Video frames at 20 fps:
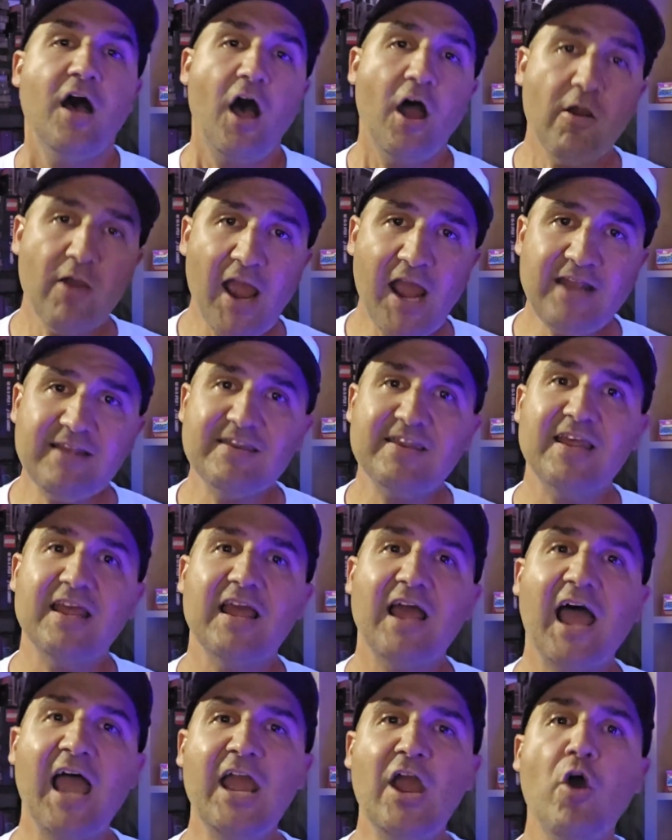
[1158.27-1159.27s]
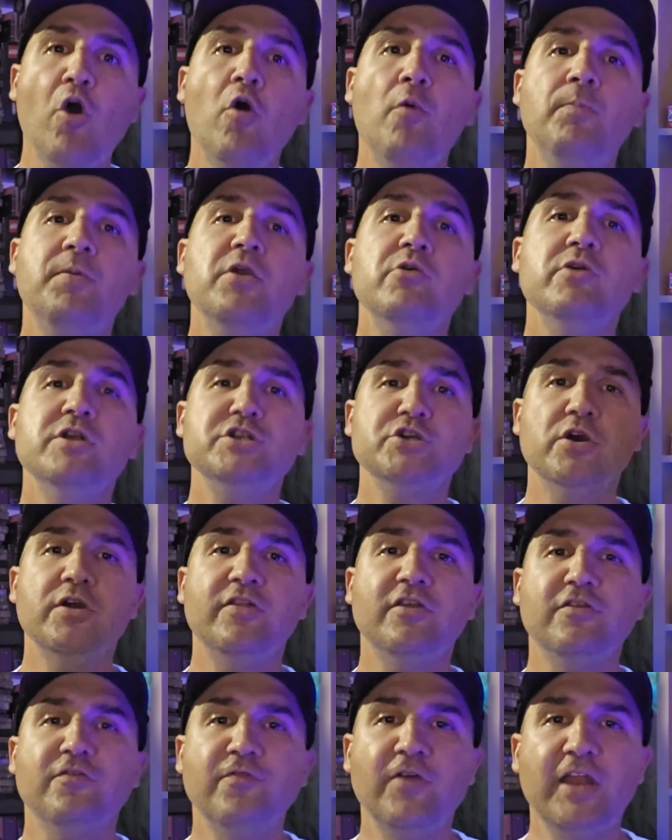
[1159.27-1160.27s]
All right, I hope you
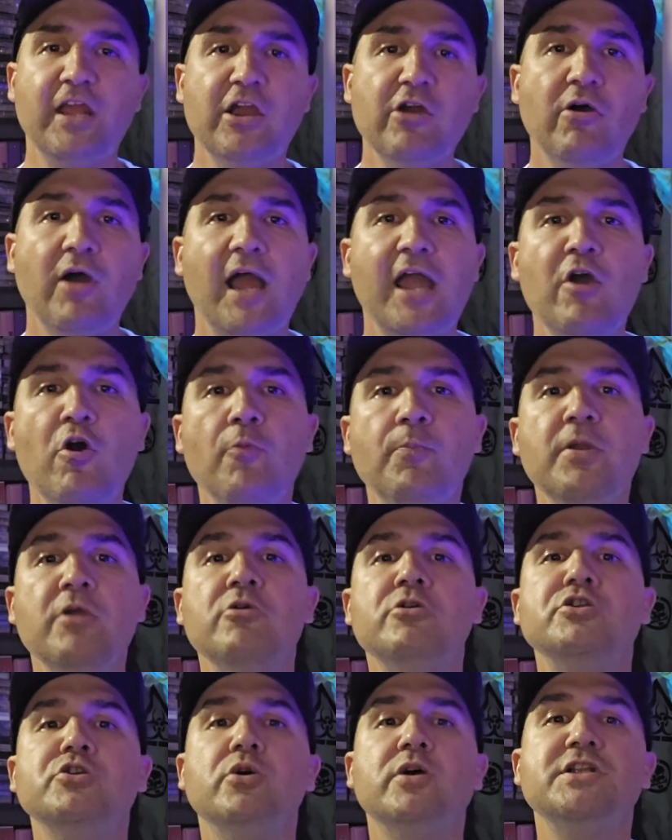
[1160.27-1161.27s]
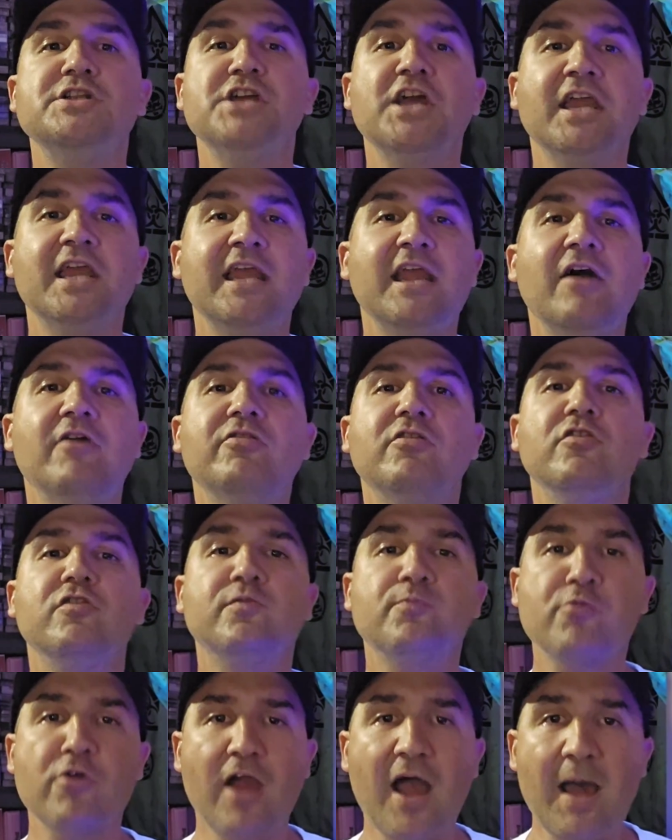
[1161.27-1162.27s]
enjoyed this video. I hope you enjoyed checking out
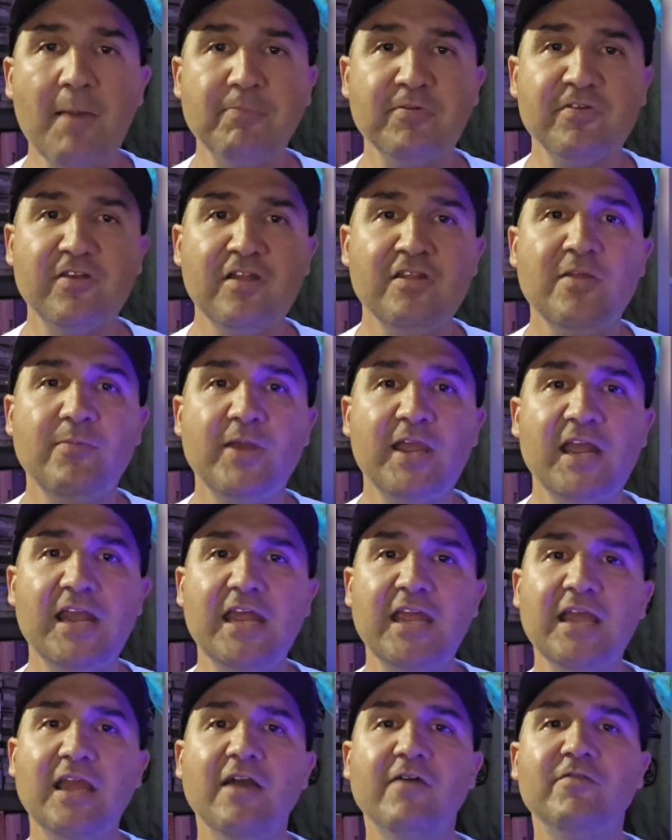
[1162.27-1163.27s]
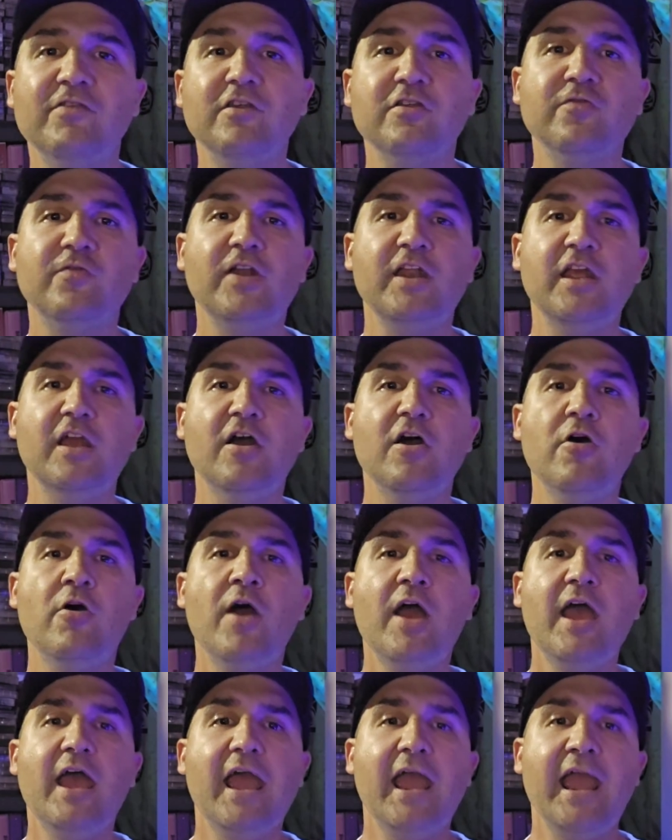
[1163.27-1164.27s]
those props in the beginning of this
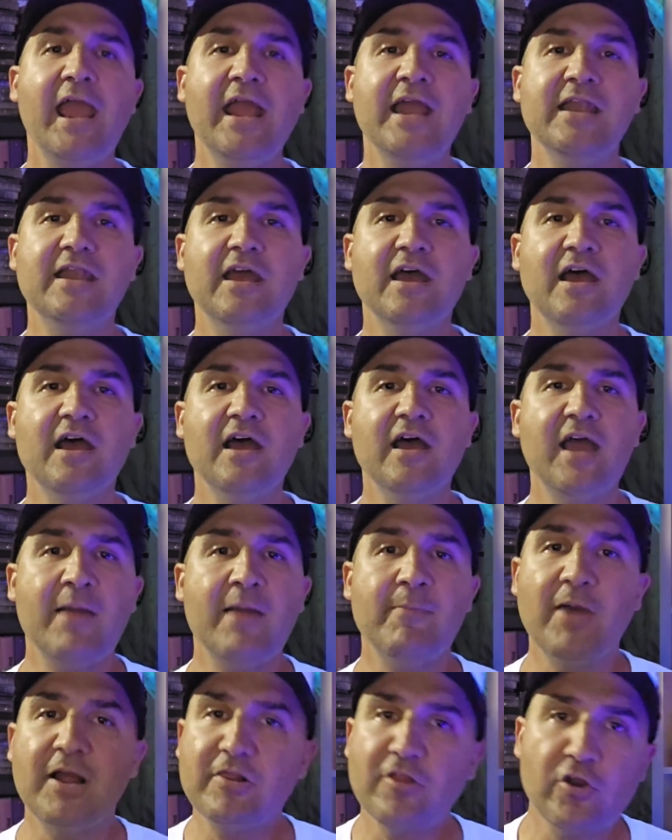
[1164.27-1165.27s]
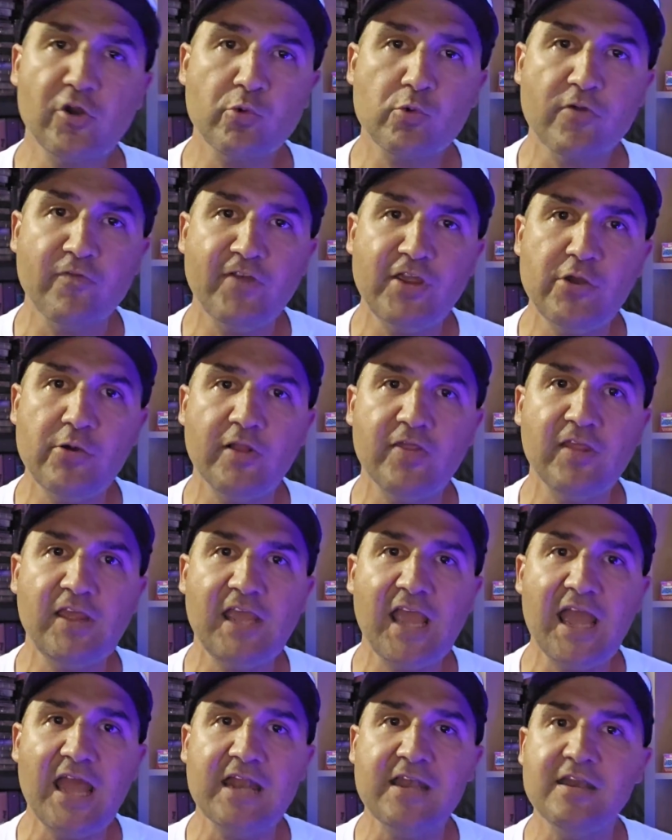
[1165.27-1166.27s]
video and my little review at
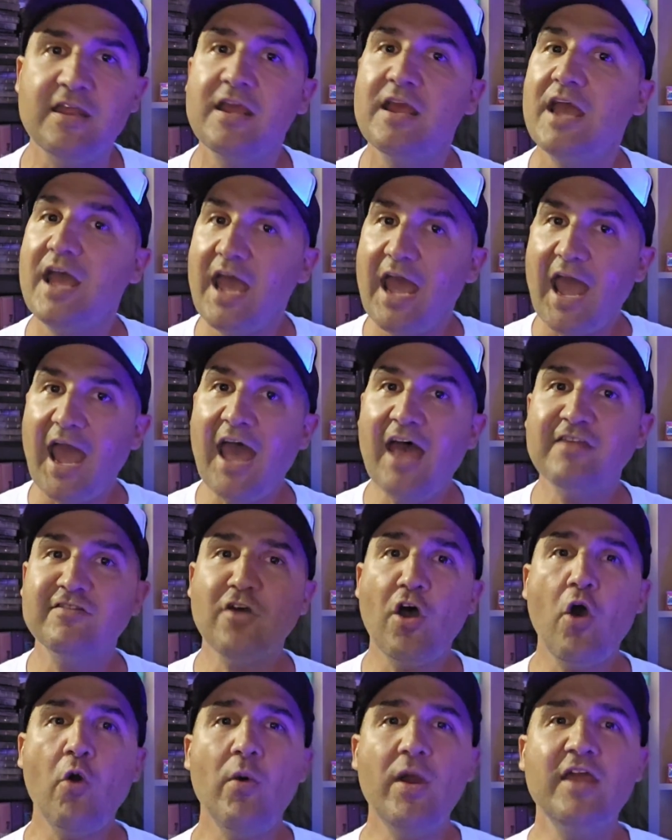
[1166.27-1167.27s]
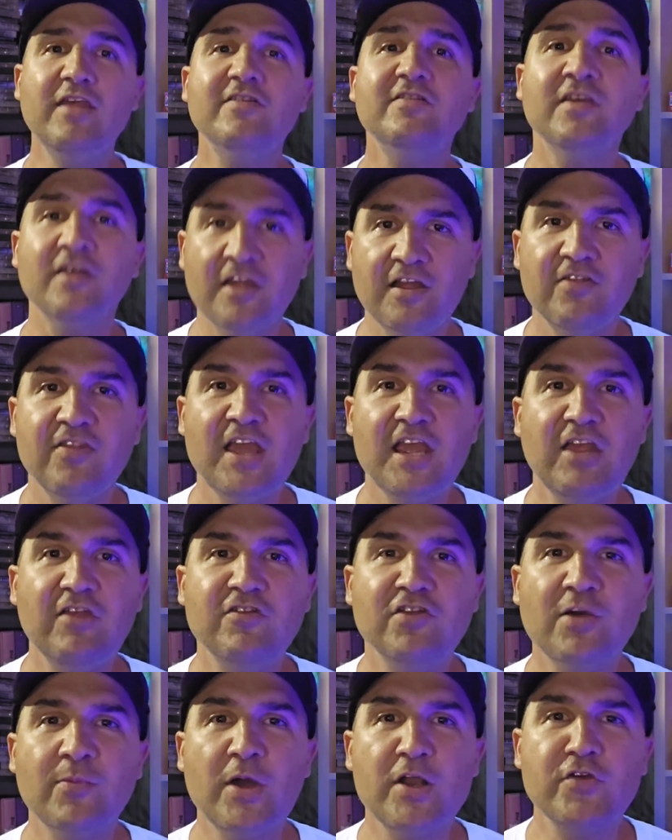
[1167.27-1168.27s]
the end. As always, thank
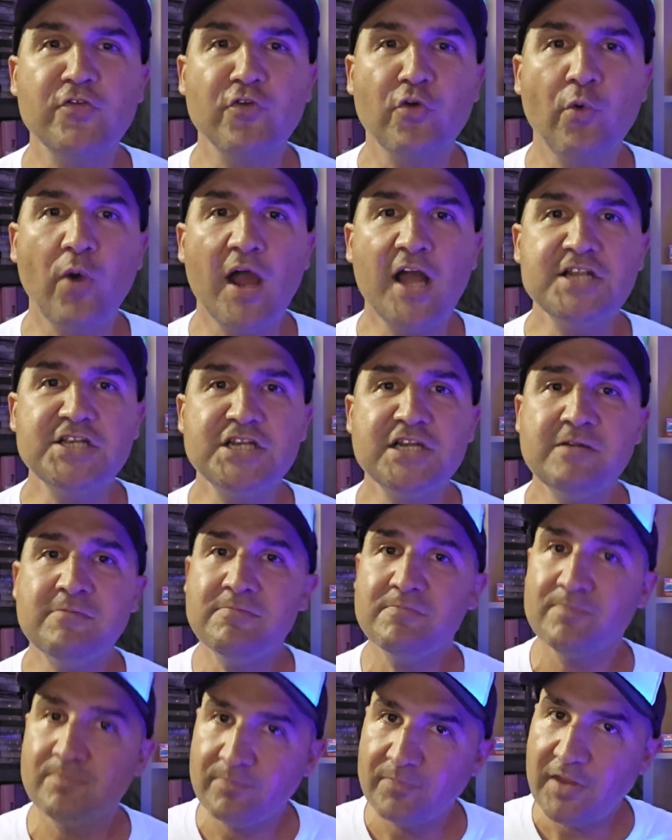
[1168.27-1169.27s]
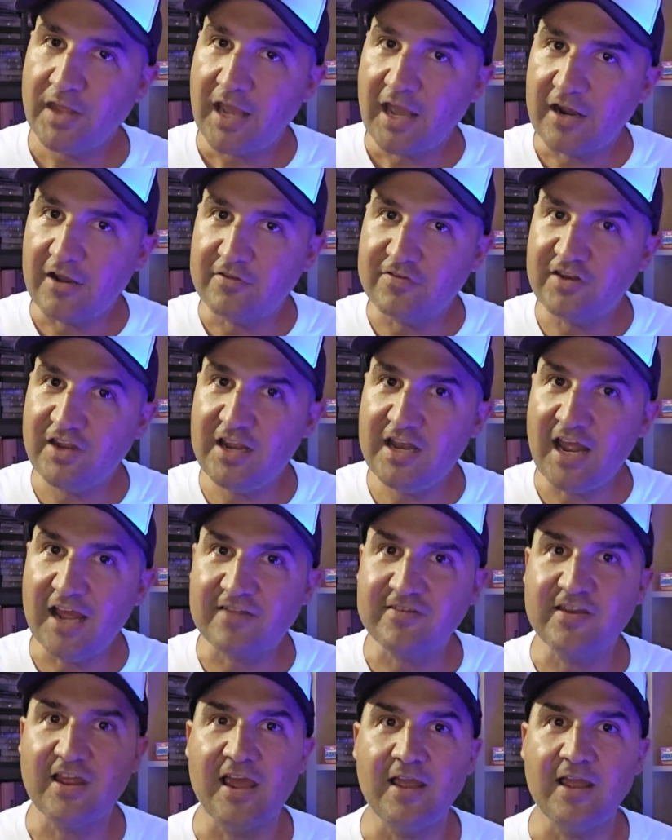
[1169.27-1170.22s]
you so much for watching, and I'll see you next